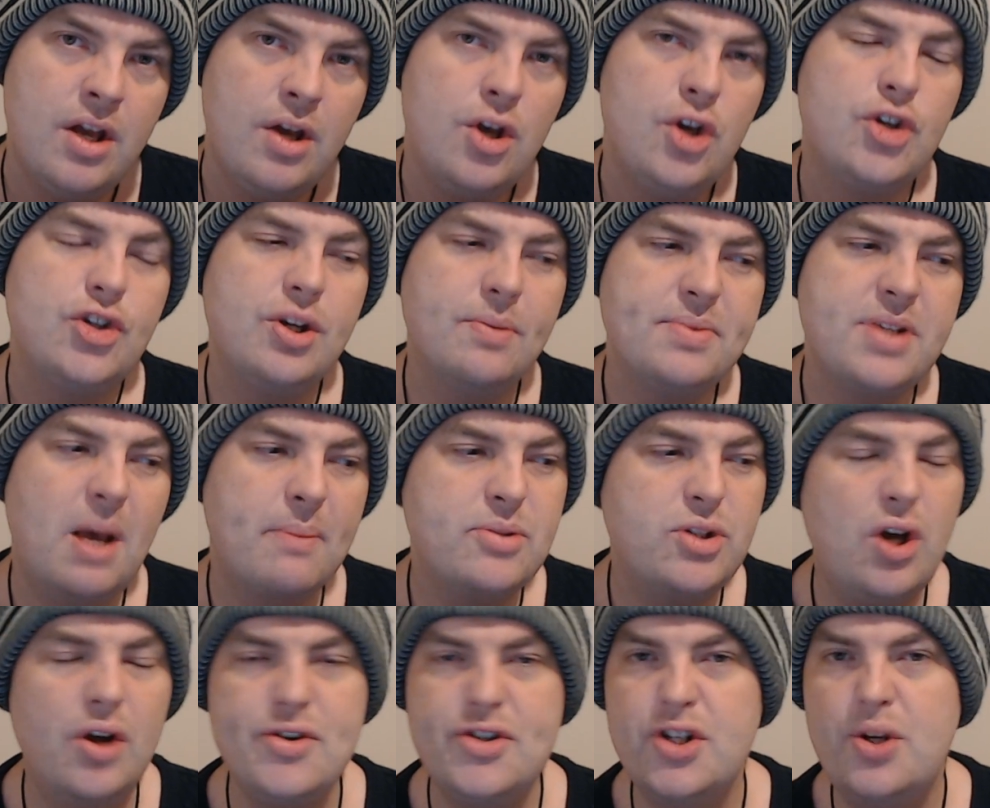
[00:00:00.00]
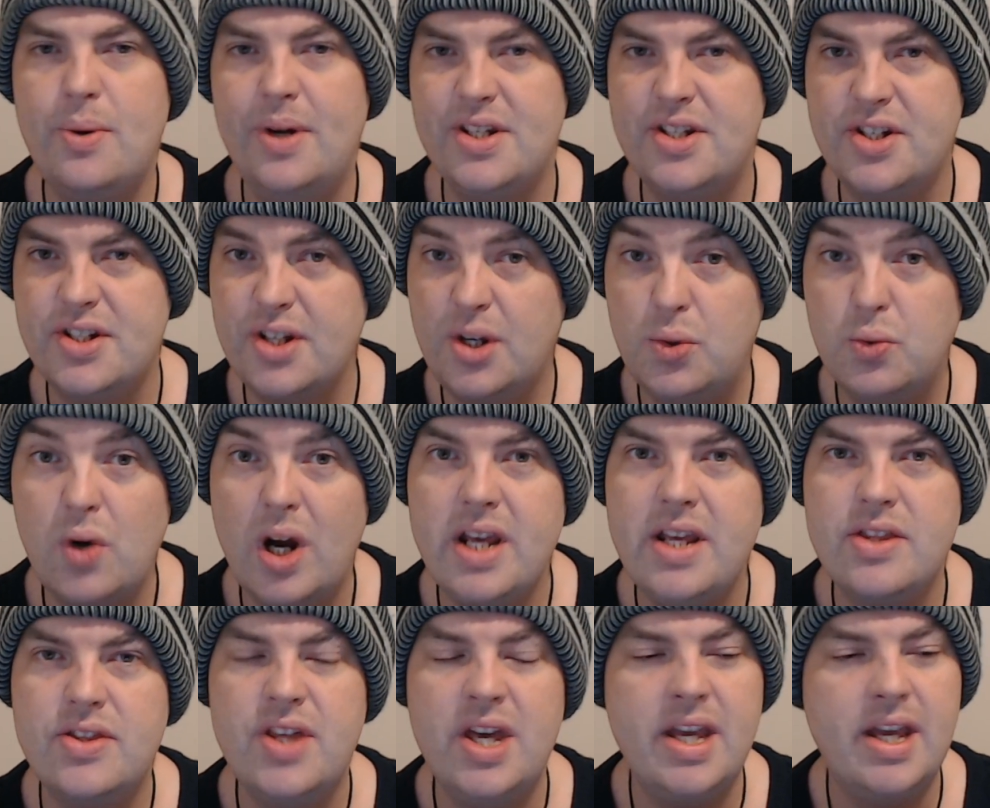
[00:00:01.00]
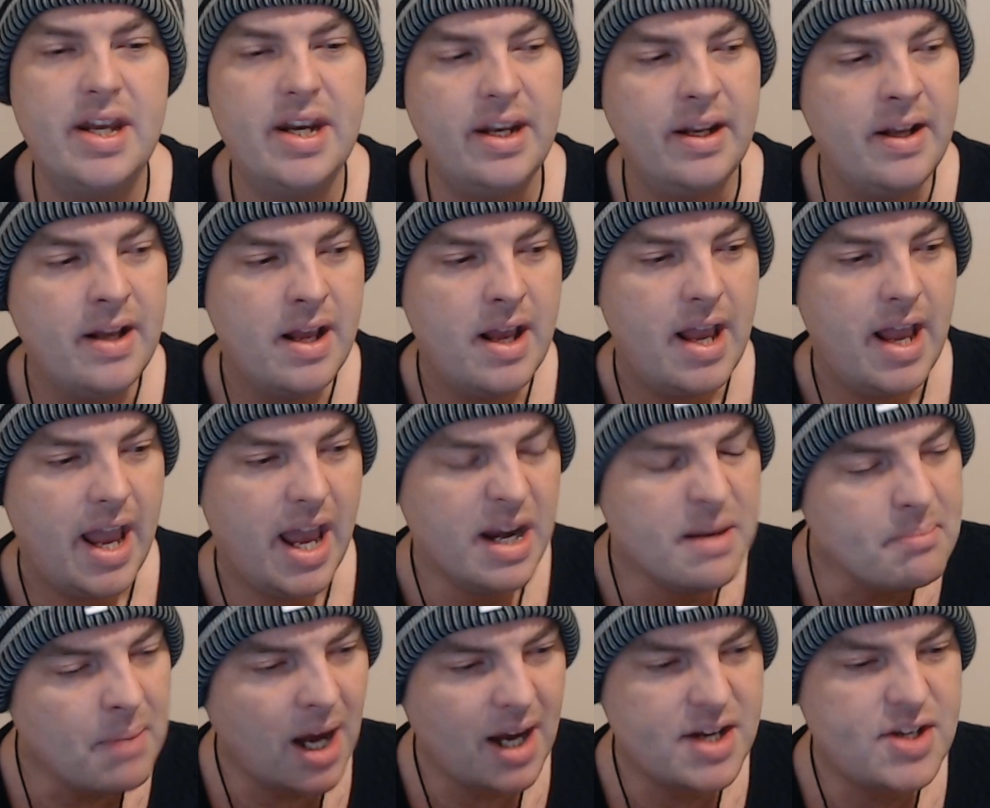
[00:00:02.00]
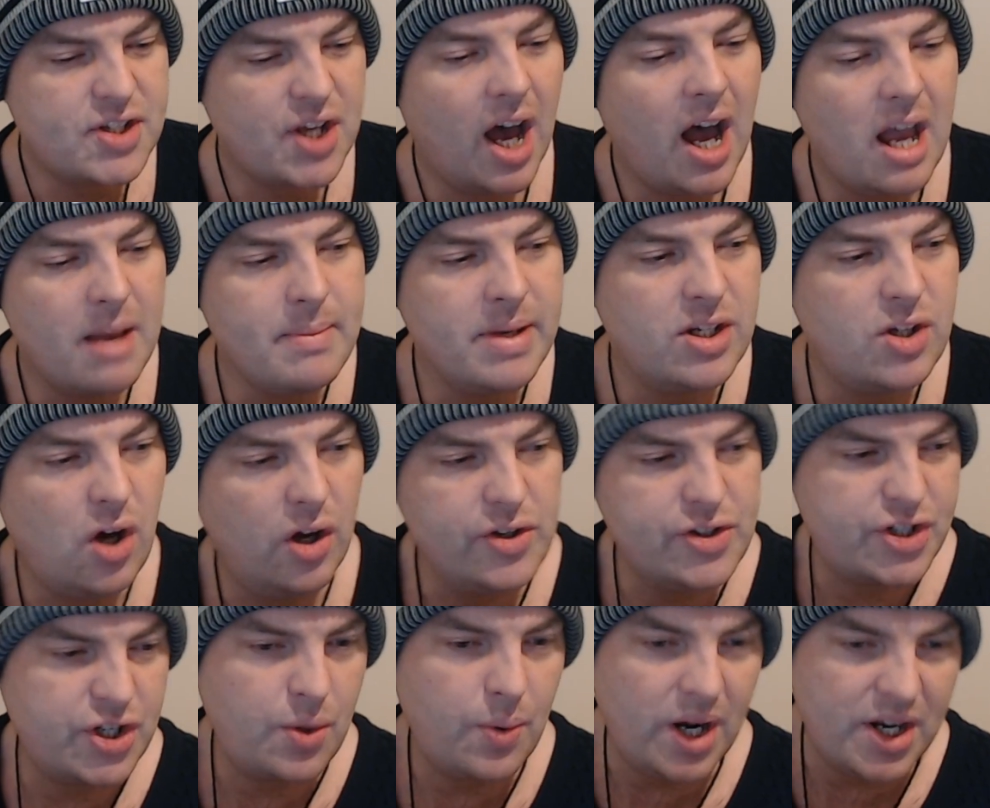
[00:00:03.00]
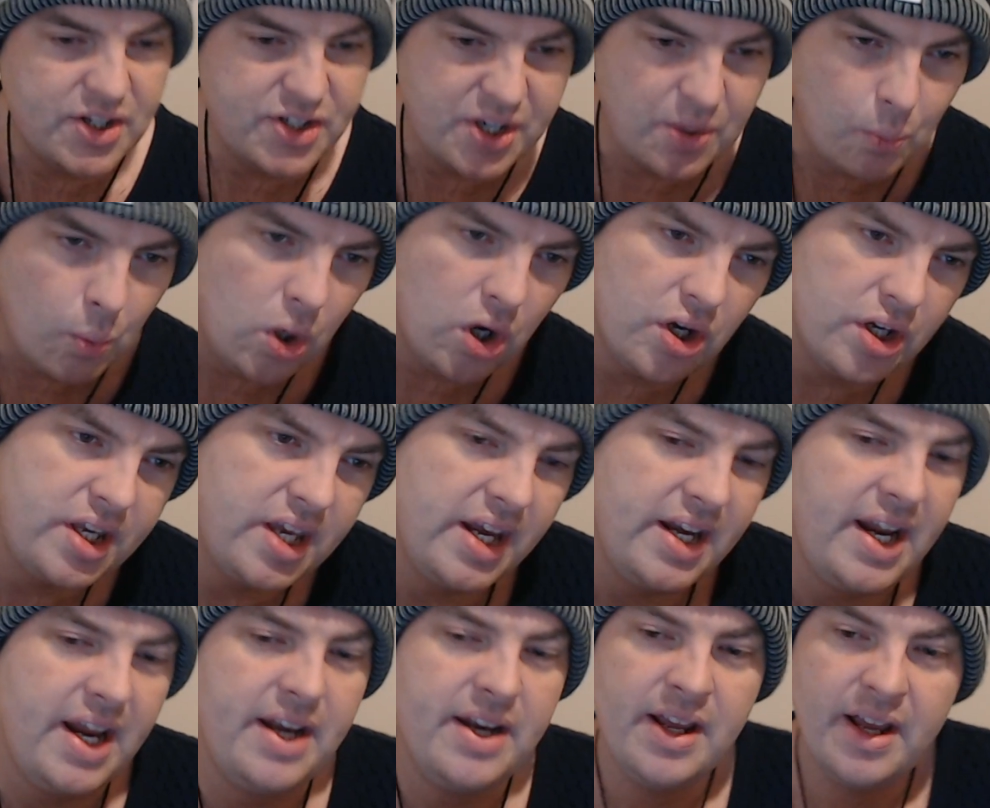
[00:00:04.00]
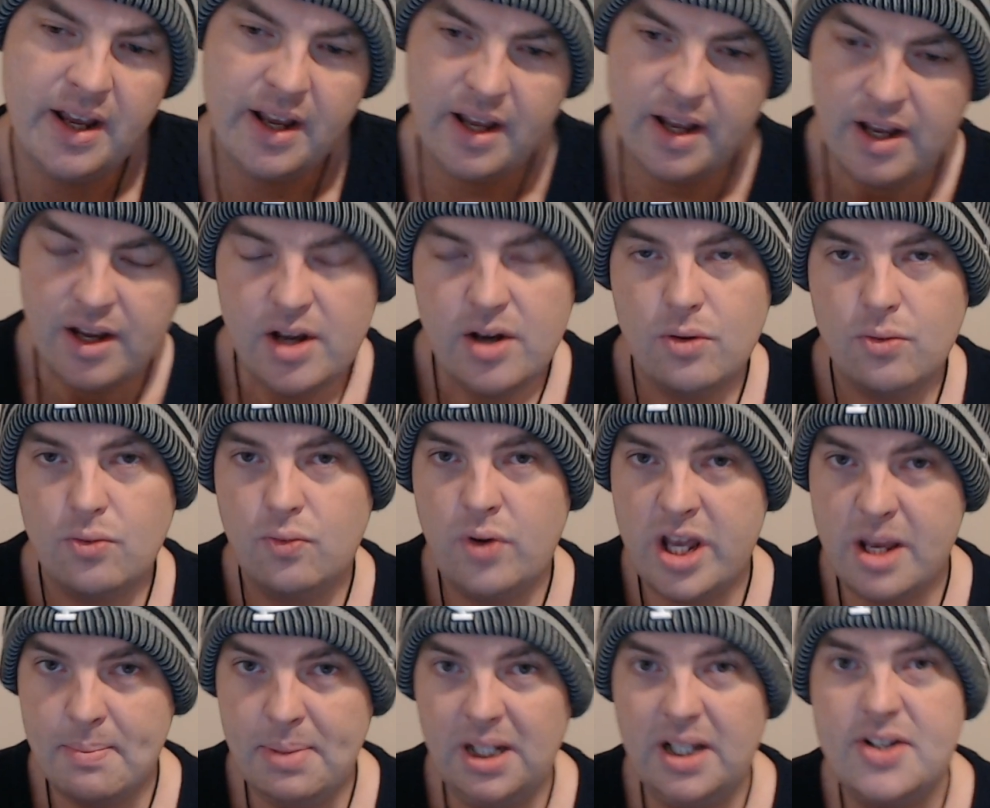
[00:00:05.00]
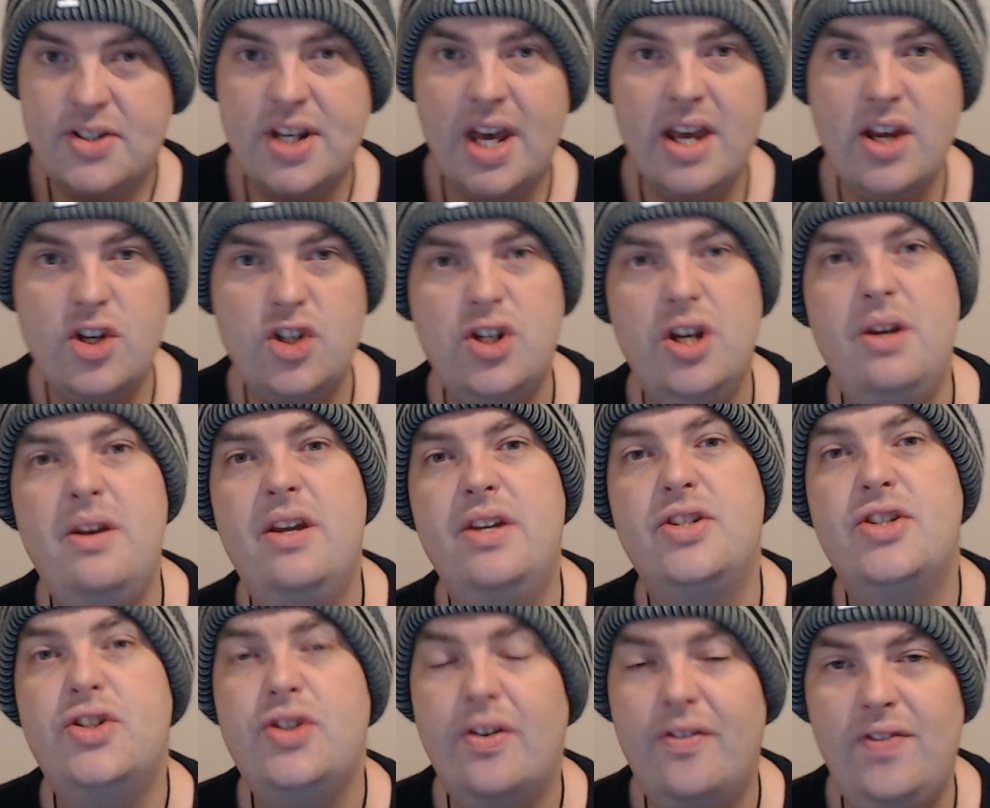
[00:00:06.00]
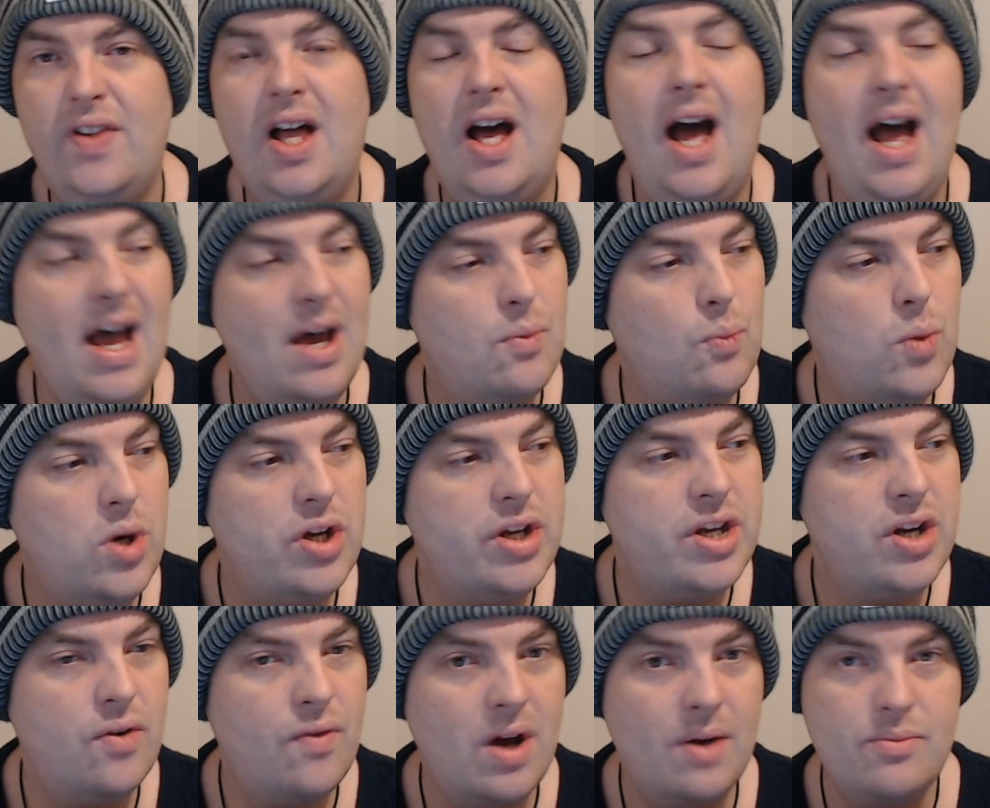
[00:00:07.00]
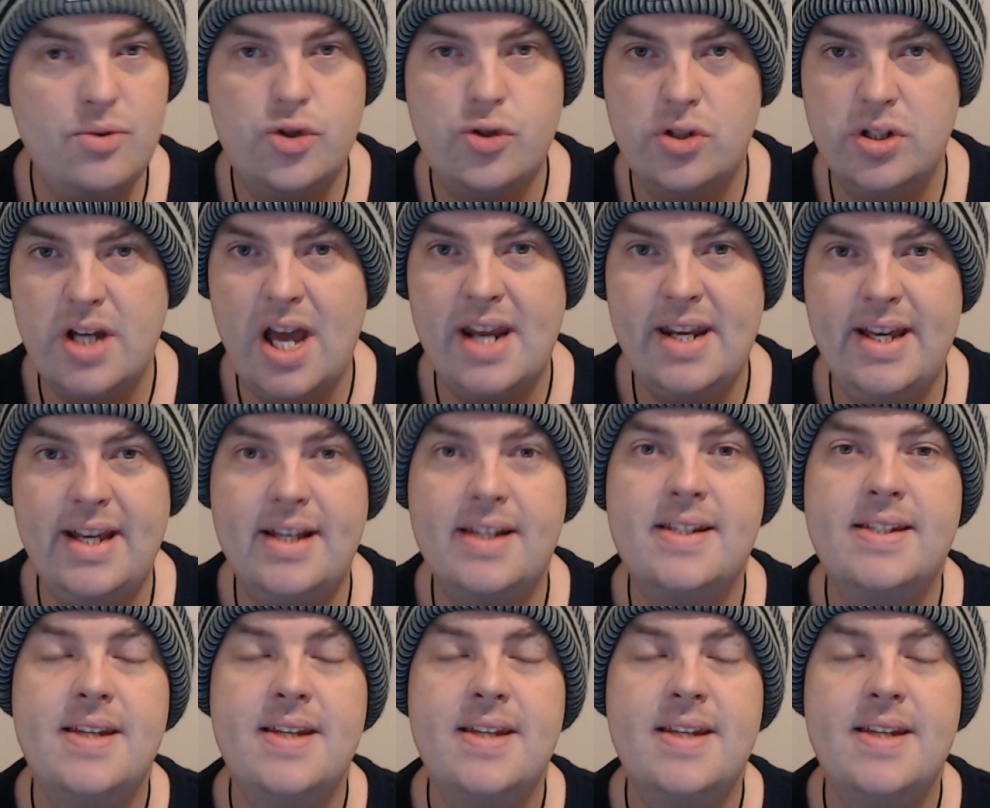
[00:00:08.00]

Sometimes consequence is a great thing. And in my time in consequence, in working in rehabilitation and stuff like that, and working around drug addicts,